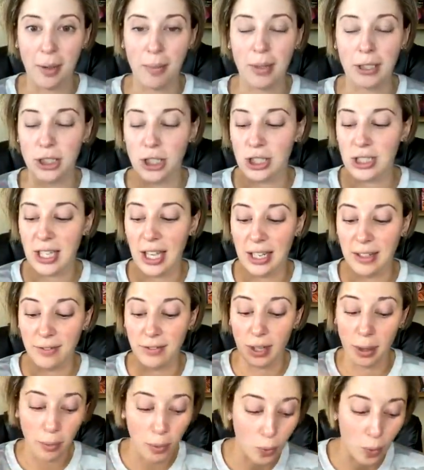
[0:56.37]
it just kind of,
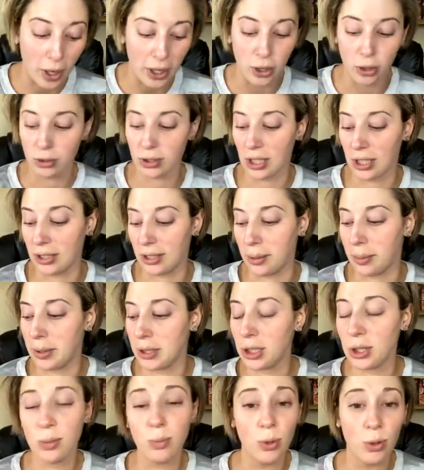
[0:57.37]
number one, goes on a little bit
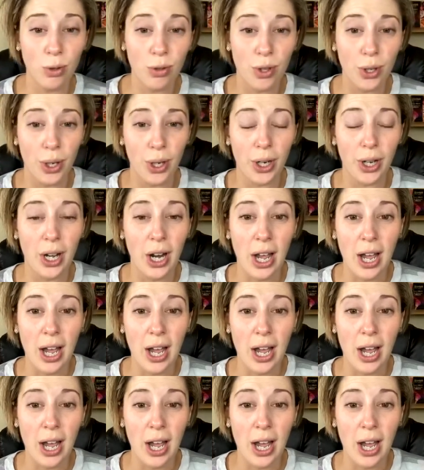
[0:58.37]
smoother